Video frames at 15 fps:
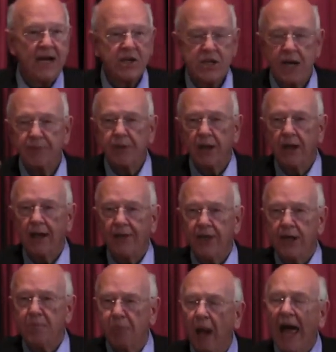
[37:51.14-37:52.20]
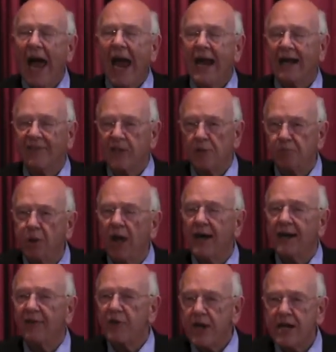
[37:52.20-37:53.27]
except the, the applying of the
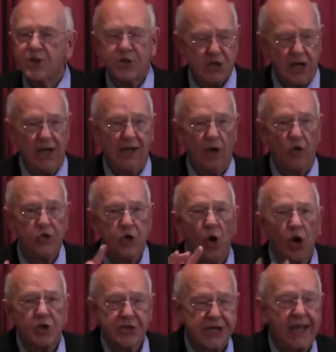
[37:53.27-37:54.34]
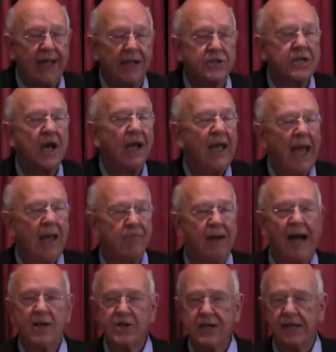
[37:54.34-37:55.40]
blood of His Son on your sins and
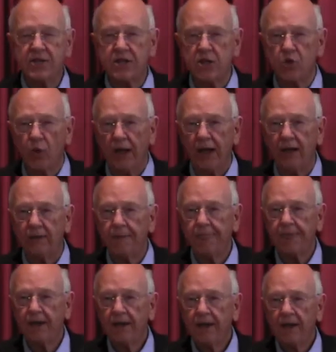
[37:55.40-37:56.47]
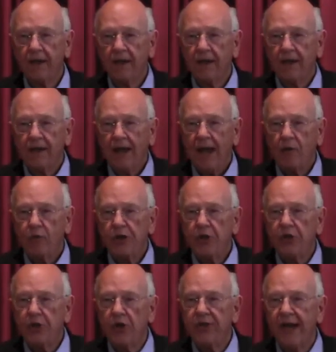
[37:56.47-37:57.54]
my sins as well. Amen. And
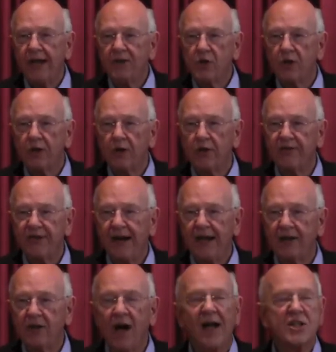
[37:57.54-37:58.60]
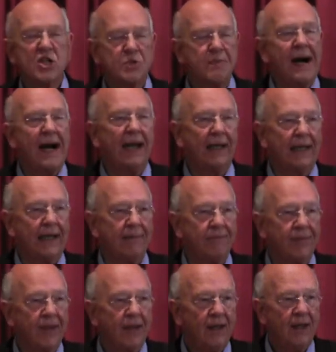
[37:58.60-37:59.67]
when you do that, you're going to find God smiling.
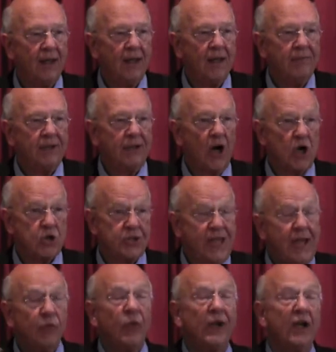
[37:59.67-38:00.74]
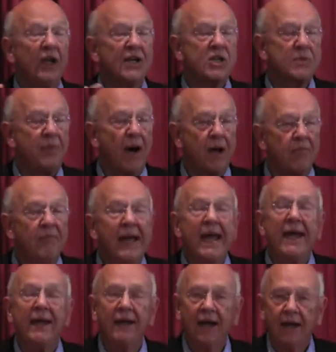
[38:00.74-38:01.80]
Because then when He looks upon
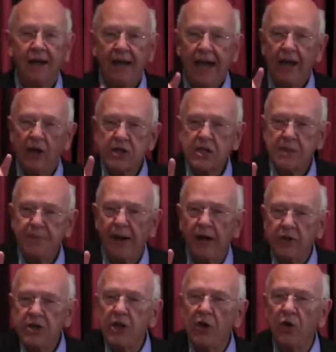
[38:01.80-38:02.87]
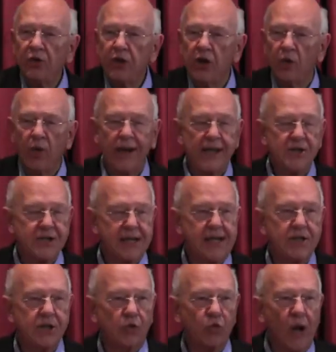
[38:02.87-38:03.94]
me and looks upon you, you know what He
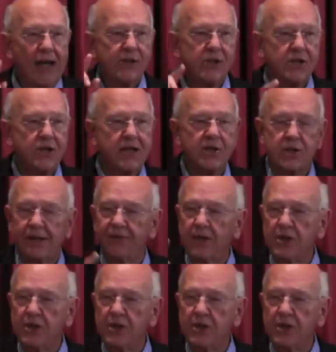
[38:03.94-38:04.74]
sees? The righteousness